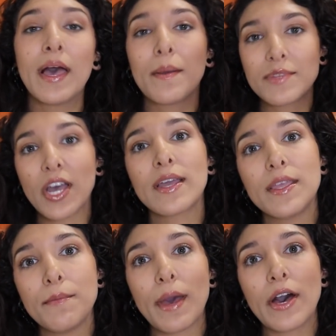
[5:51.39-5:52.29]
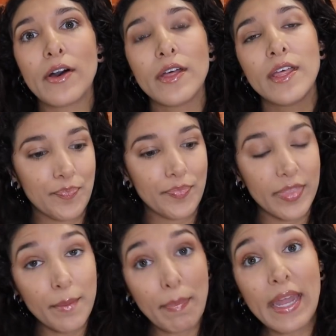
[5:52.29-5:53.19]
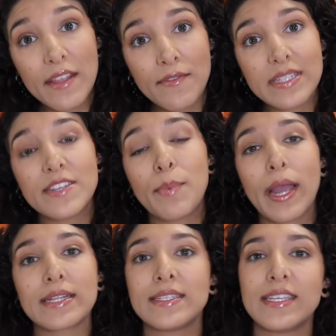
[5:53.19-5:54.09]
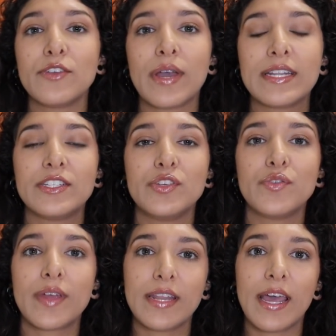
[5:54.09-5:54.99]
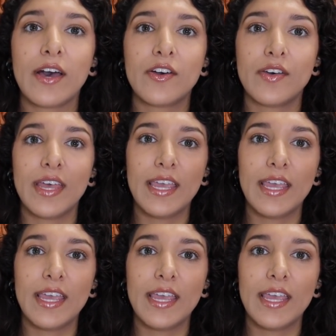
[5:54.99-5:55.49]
I'm talking about the benefits of practicing gratitude right now,